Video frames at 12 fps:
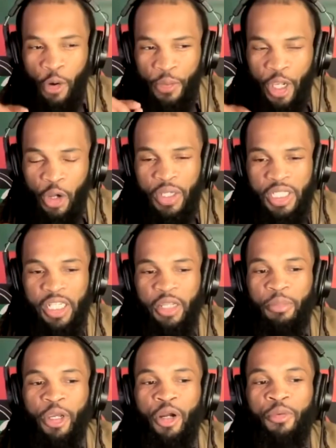we go into
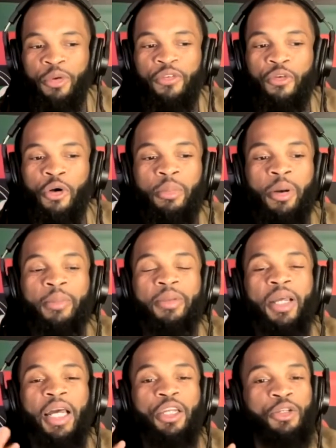the bail reform,
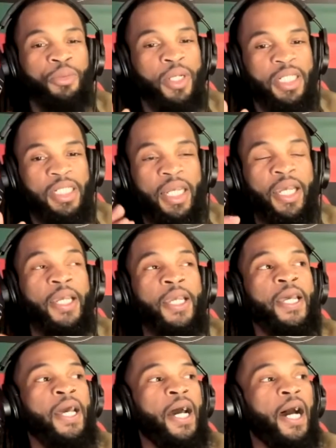public, I do want to say,
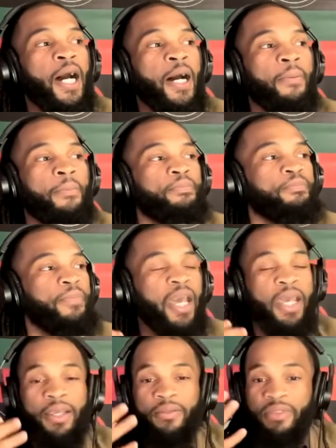
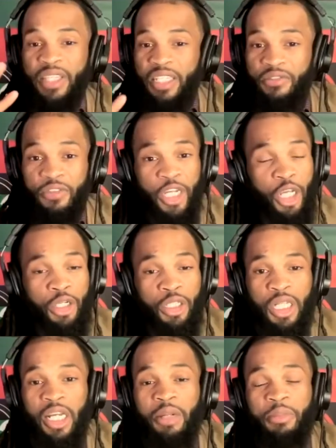hey, this video
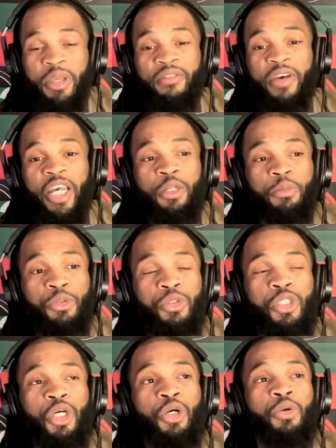is going to be available.
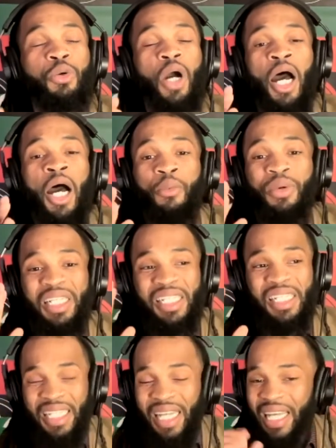So we
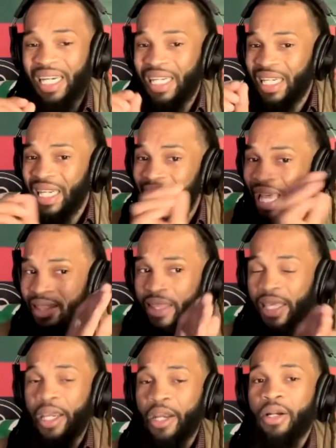said a lot
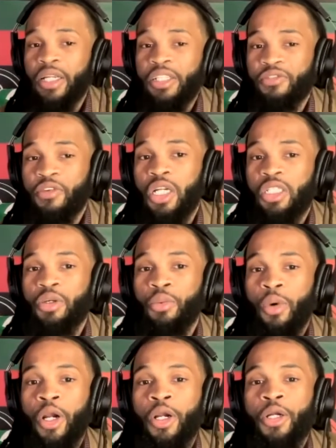there as far as the
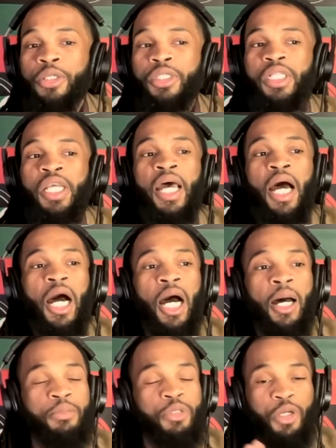words.
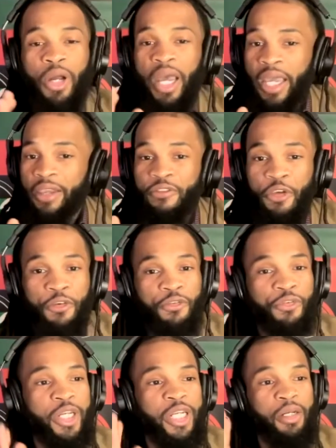So hey, feel
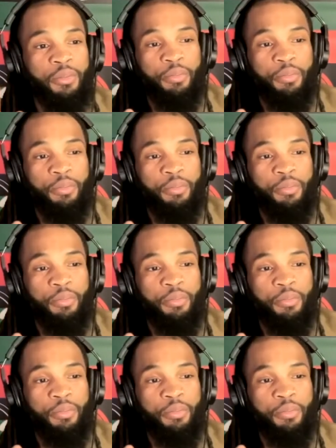free to